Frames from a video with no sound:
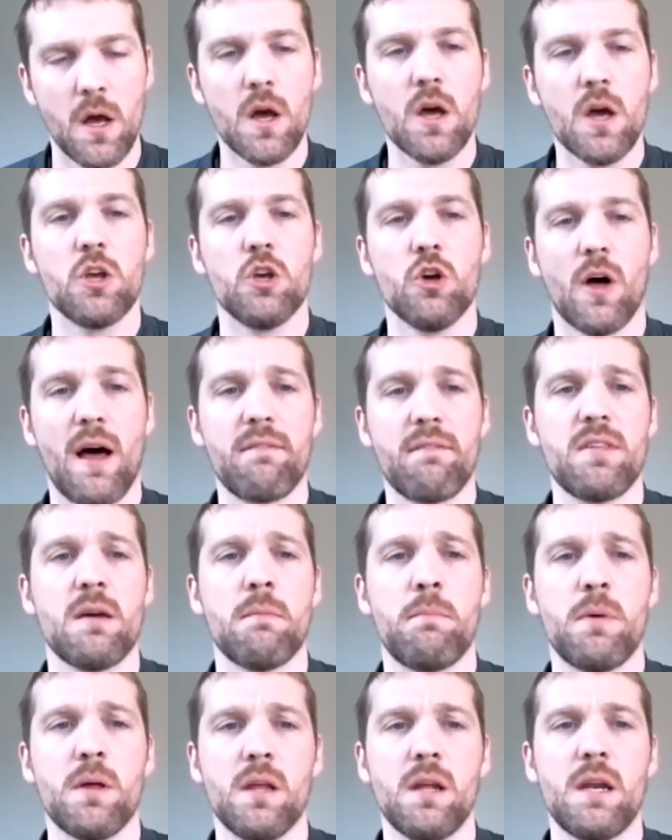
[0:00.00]
You'll have the
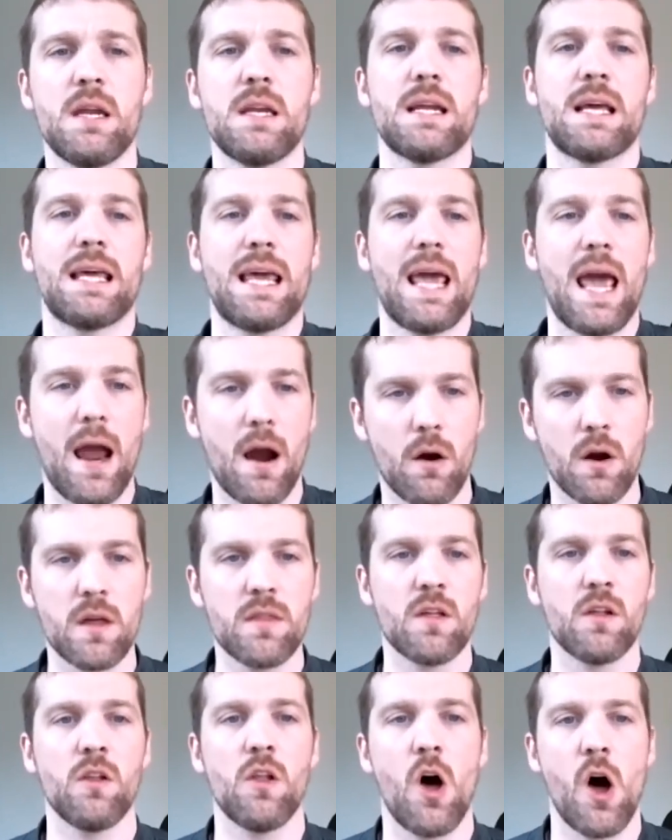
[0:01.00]
ability to carry the
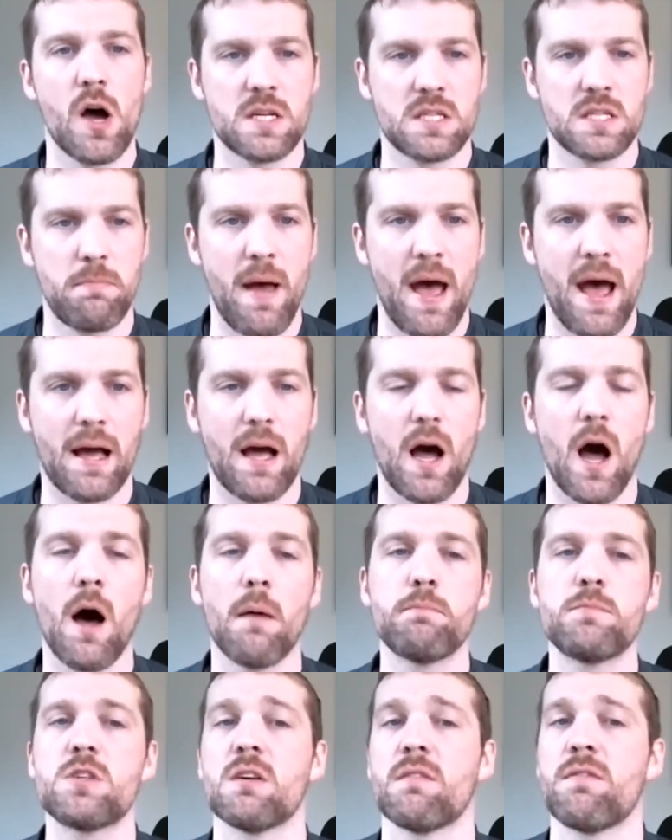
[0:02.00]
loss back
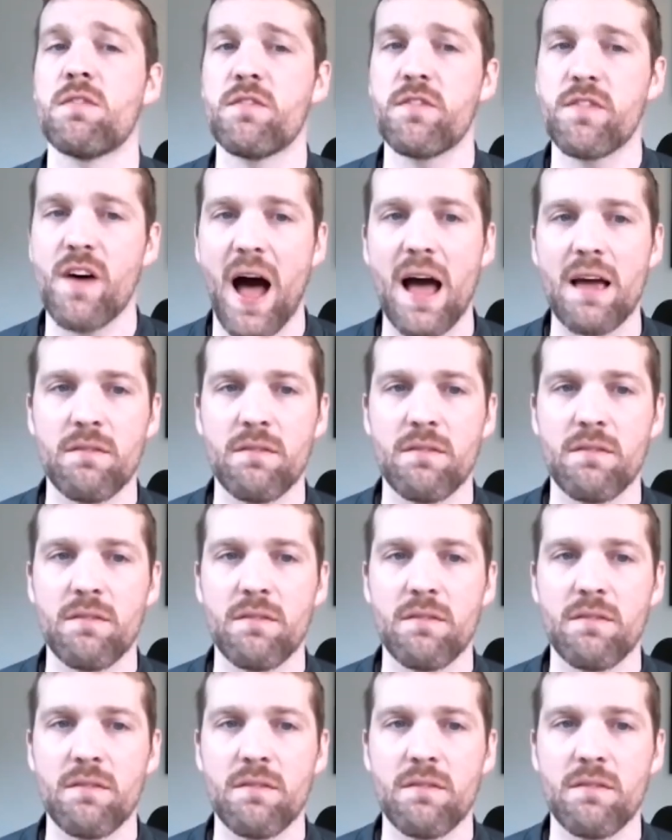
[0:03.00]
up to 5